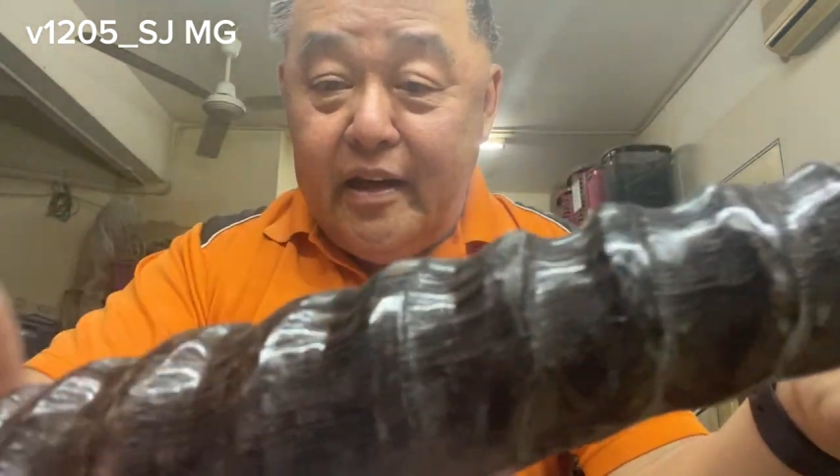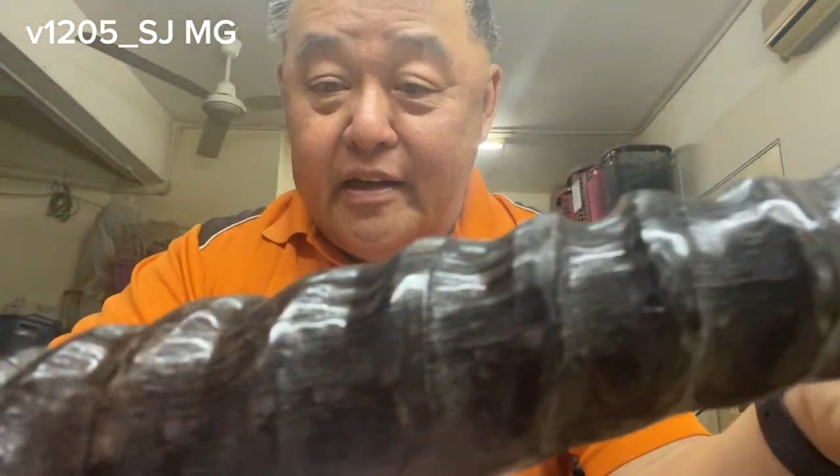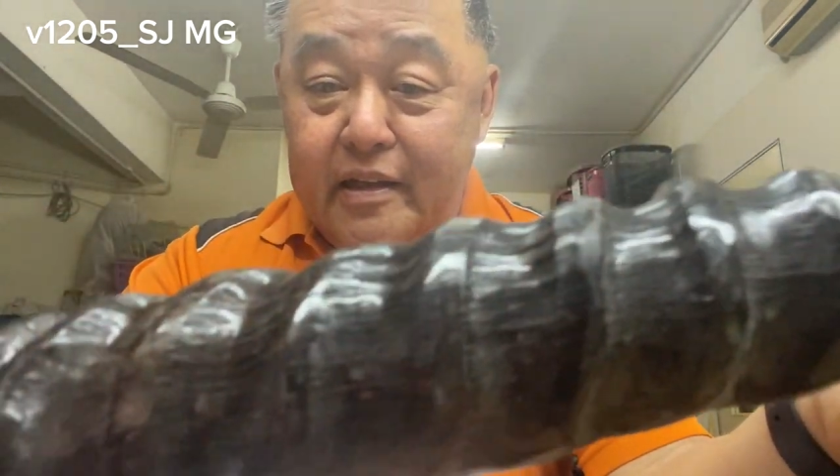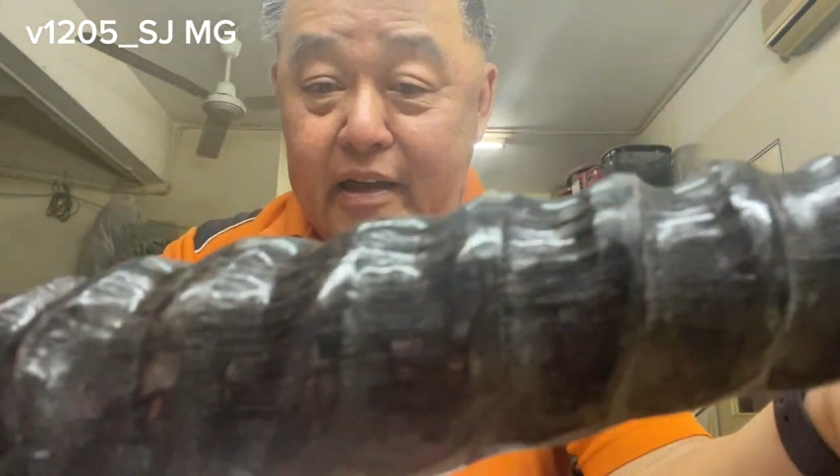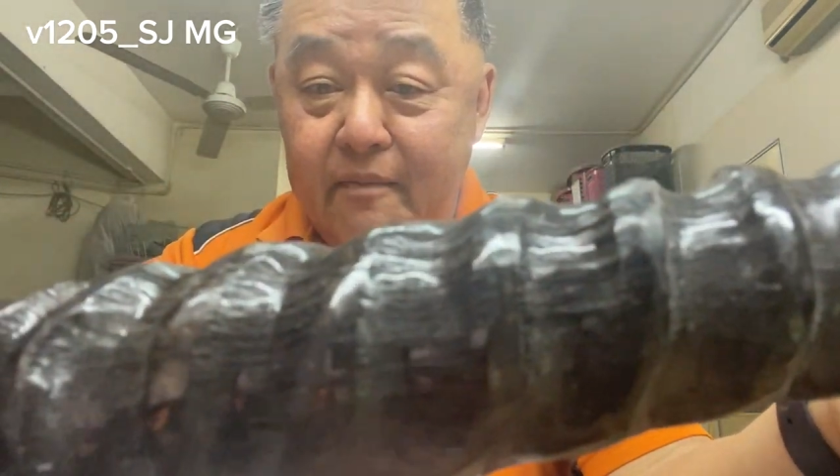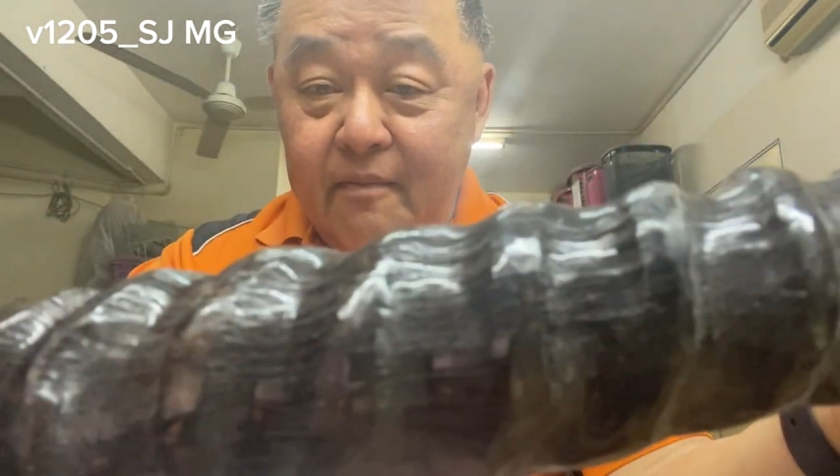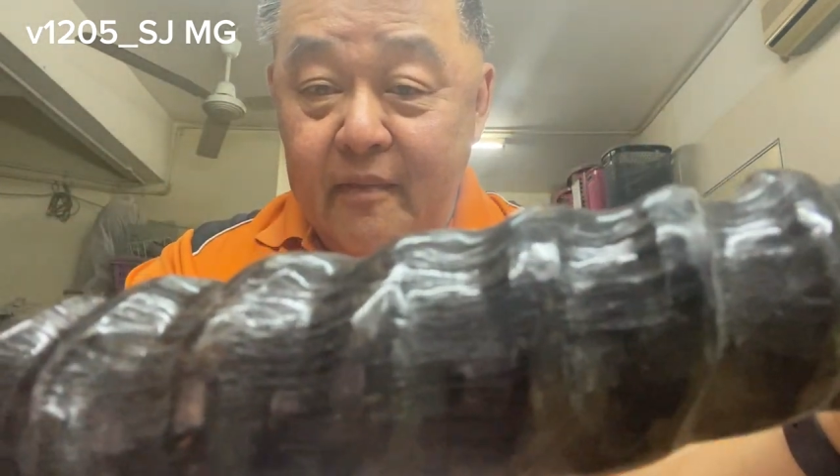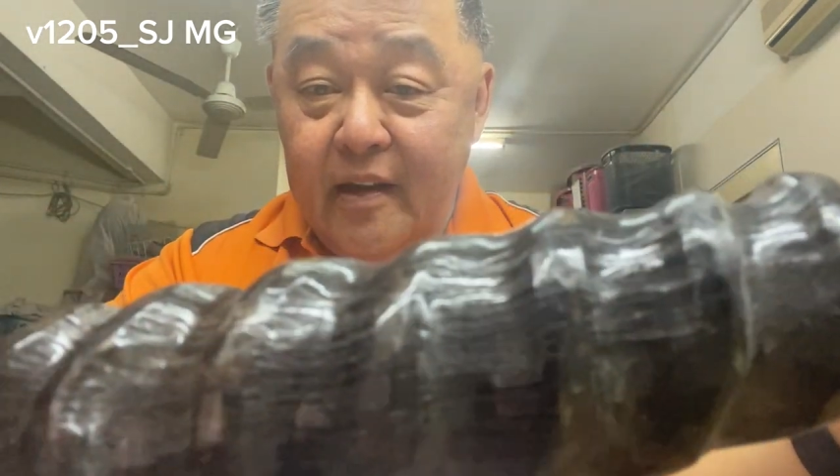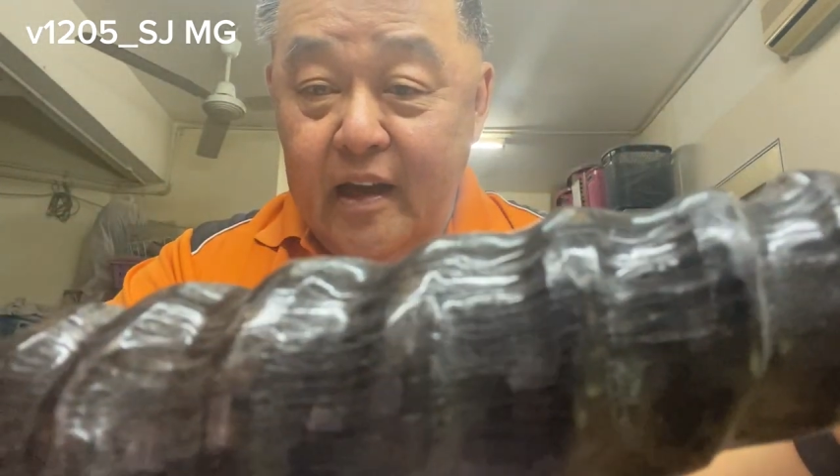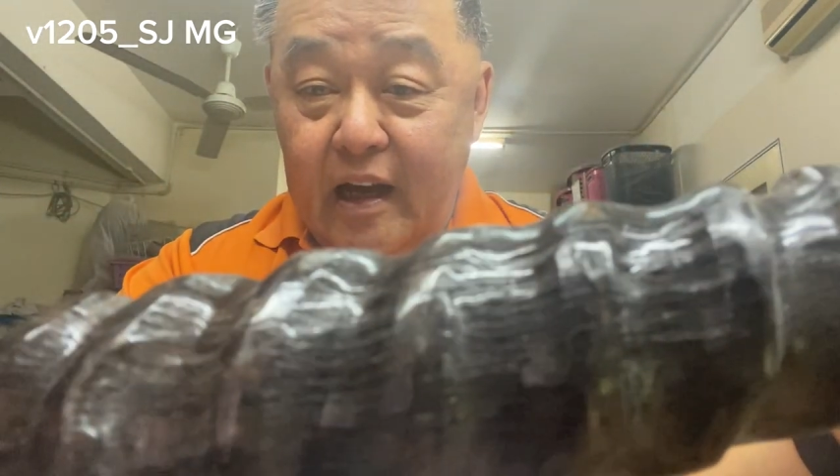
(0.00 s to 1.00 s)
you can see
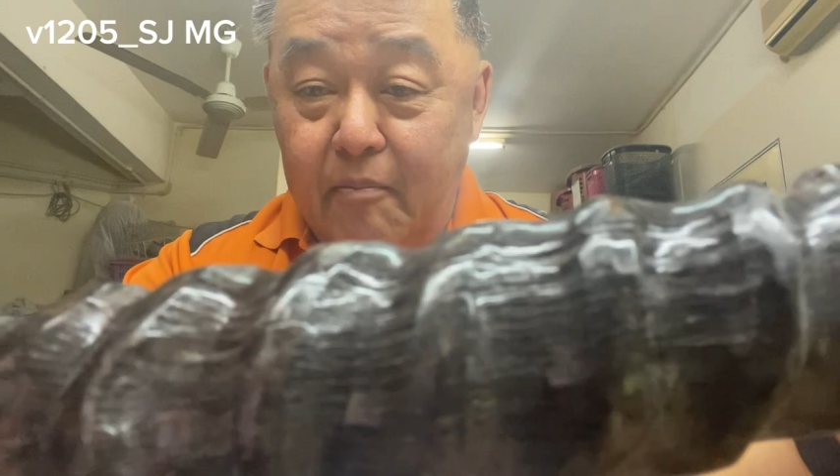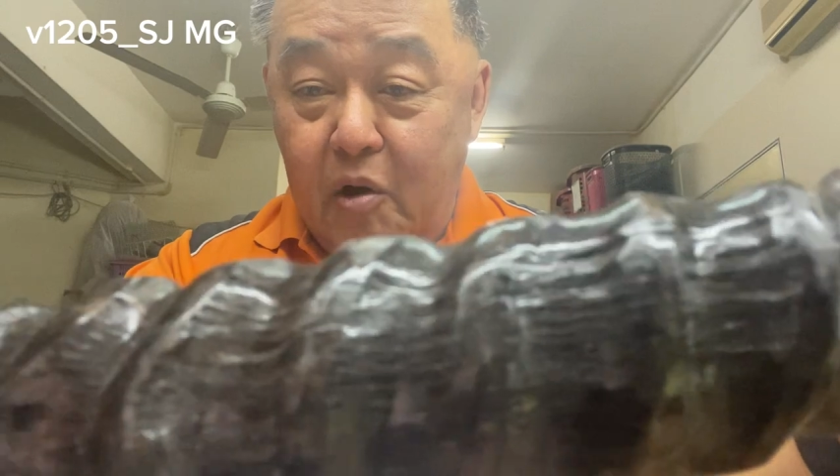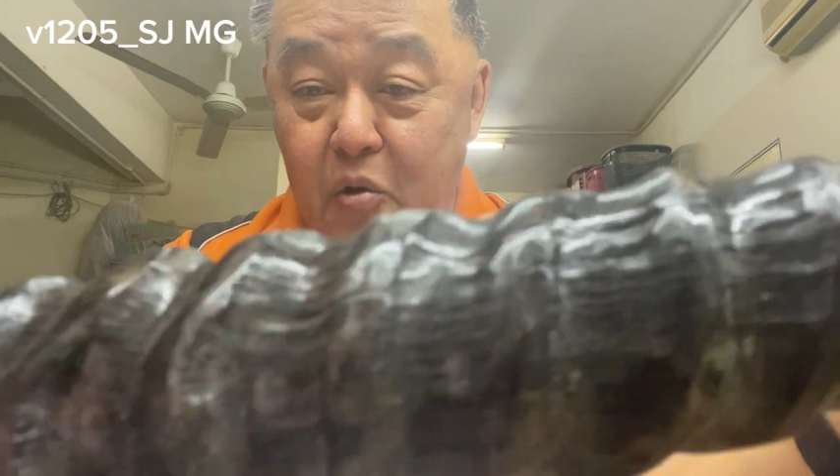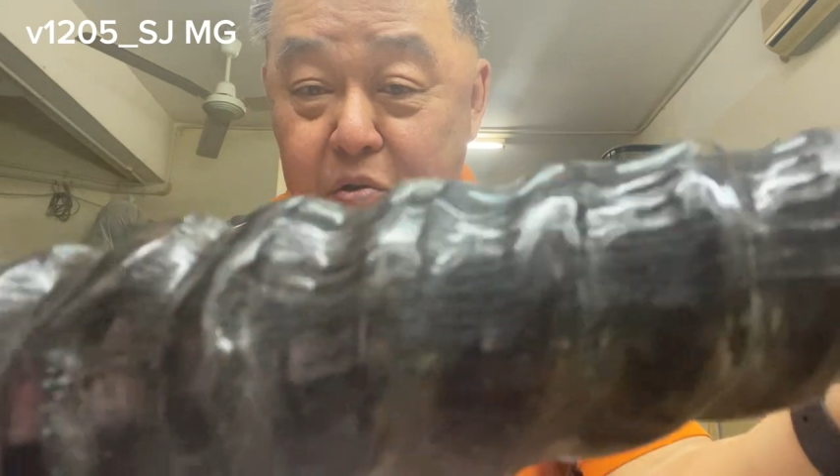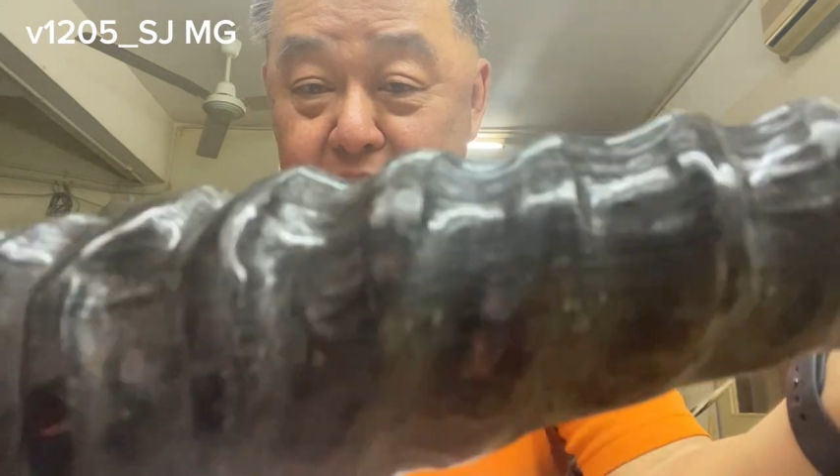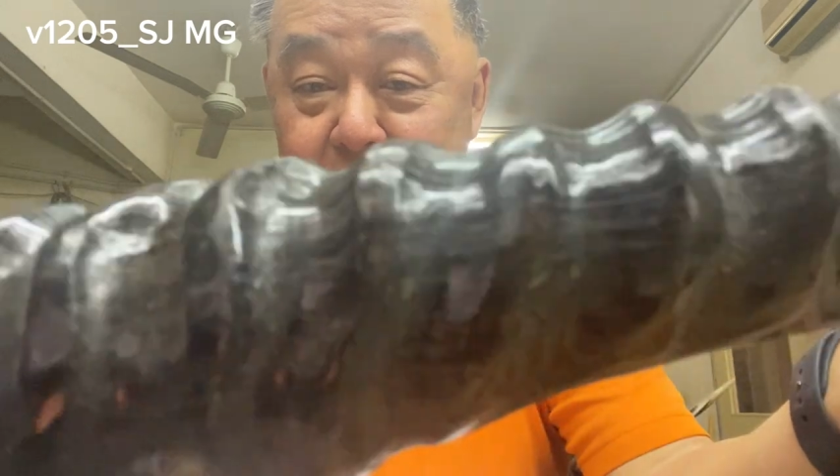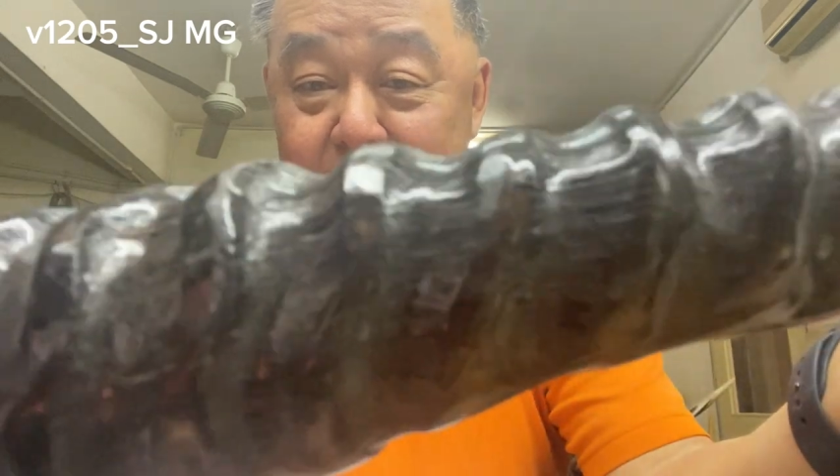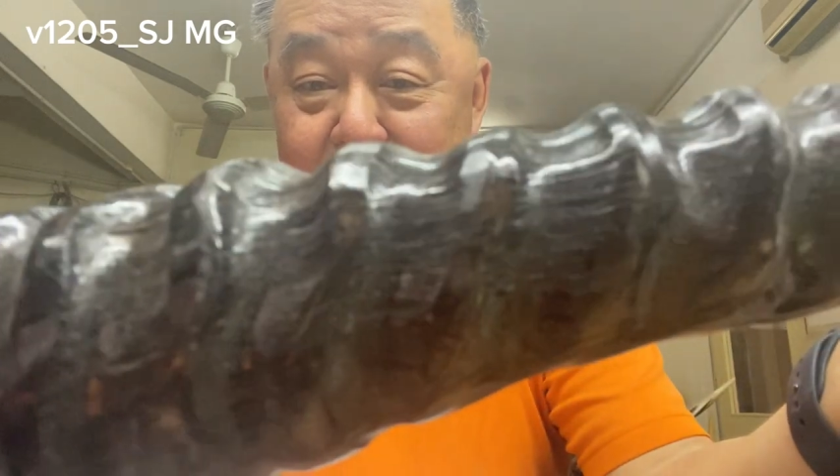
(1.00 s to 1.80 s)
up close.